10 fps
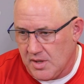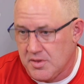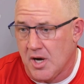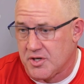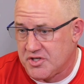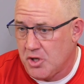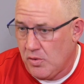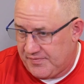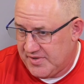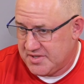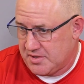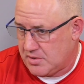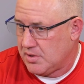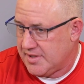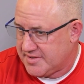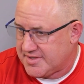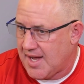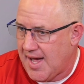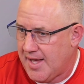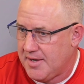They're so physical
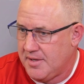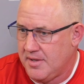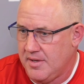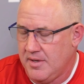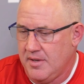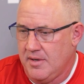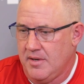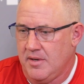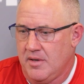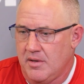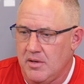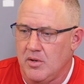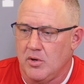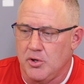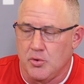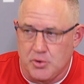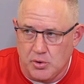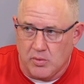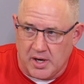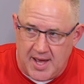inside. You
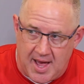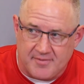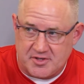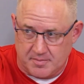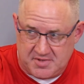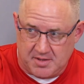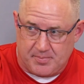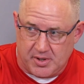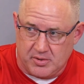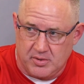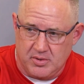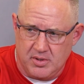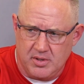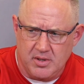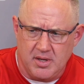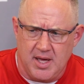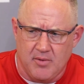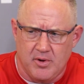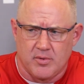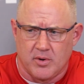do want to have some tempo,
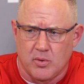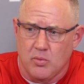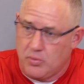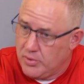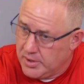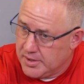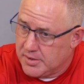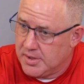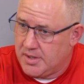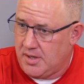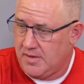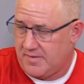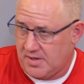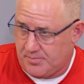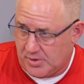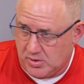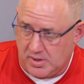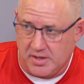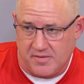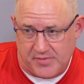and we were really good in
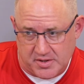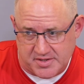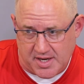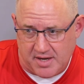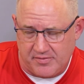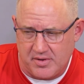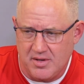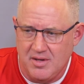tempo in the first half.